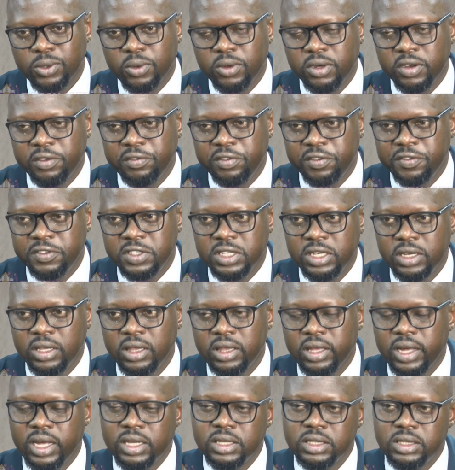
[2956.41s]
on the
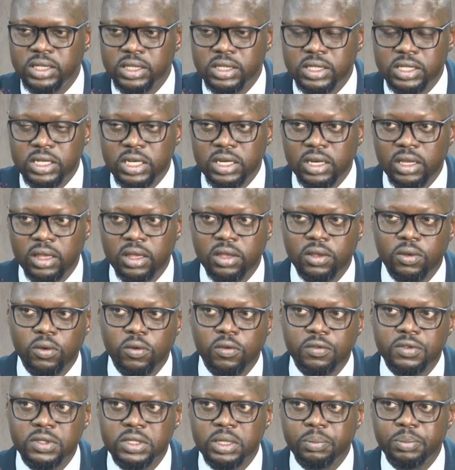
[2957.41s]
15th and 16th
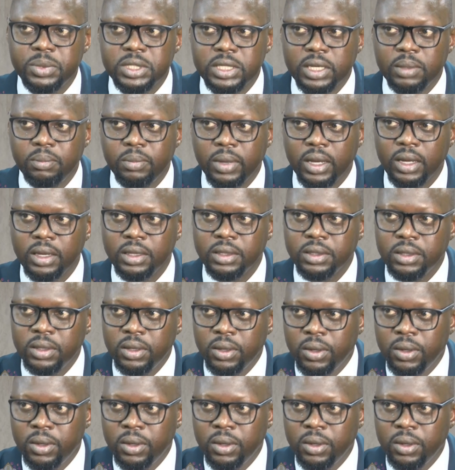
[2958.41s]
of September,